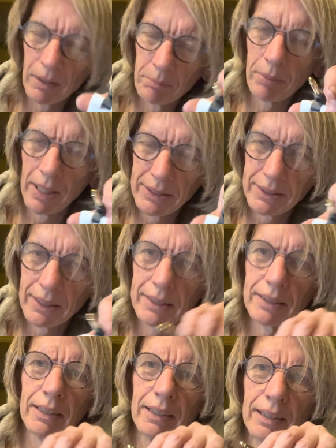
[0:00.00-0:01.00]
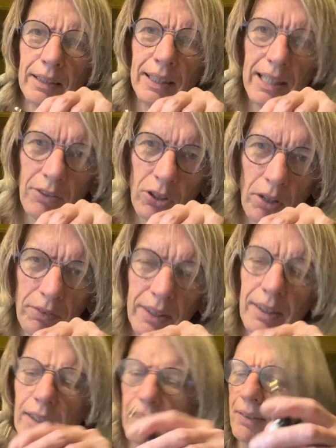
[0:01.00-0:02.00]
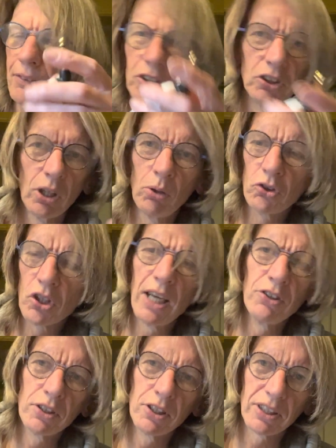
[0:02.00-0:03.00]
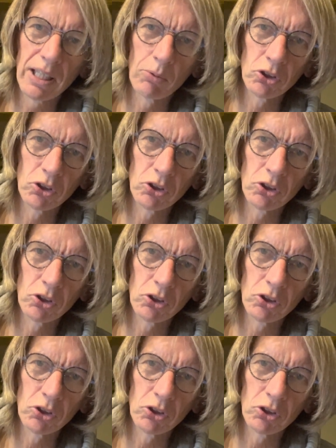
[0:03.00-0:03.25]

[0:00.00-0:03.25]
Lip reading: basic hearing of it, there's no change in the sound